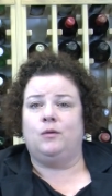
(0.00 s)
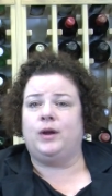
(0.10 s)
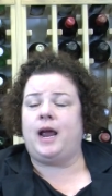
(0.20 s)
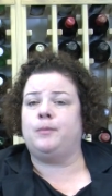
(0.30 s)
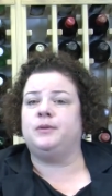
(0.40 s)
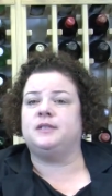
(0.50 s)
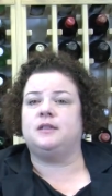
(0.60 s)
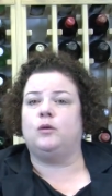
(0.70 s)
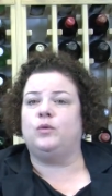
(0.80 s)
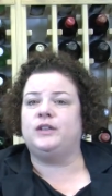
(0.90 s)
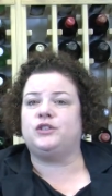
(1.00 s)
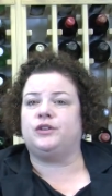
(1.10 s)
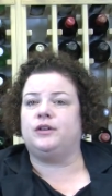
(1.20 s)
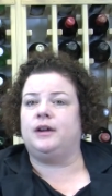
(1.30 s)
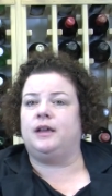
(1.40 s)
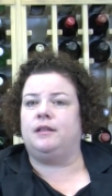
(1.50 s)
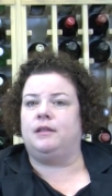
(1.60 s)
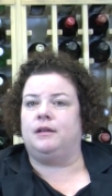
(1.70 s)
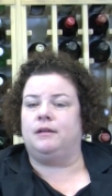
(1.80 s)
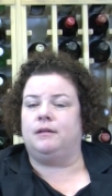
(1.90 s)
what happens in the winter
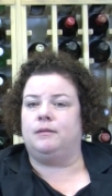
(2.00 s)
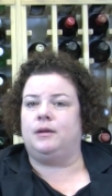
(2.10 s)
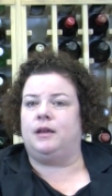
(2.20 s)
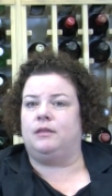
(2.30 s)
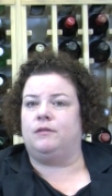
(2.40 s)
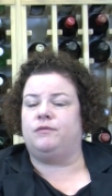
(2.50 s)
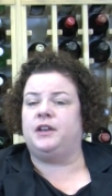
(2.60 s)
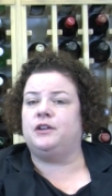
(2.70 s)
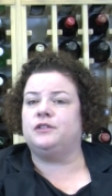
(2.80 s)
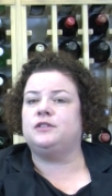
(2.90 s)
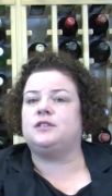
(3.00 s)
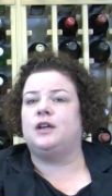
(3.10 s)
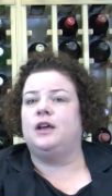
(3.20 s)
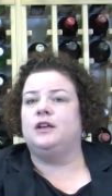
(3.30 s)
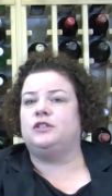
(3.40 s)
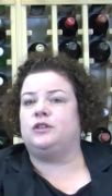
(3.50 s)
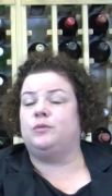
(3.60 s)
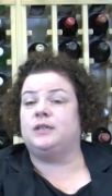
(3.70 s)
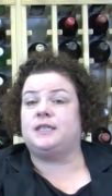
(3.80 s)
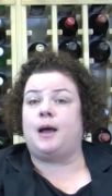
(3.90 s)
in the in the vineyards to
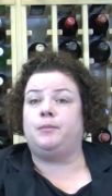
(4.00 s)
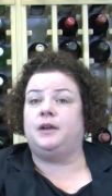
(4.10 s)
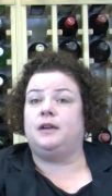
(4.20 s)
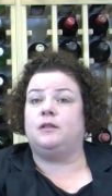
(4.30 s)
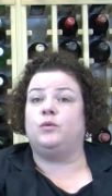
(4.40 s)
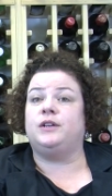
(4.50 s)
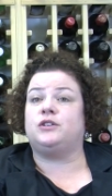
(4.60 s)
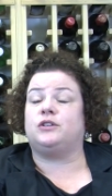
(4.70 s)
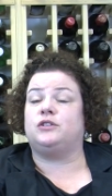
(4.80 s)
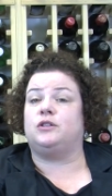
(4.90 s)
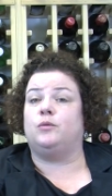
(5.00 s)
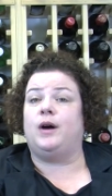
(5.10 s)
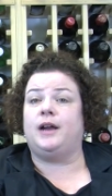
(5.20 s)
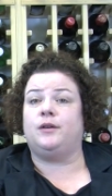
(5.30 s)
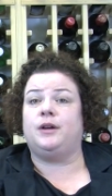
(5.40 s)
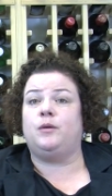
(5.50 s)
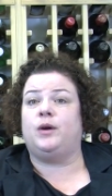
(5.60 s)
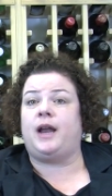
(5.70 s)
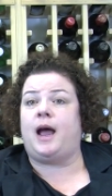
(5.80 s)
what's happening in the winter to the winery what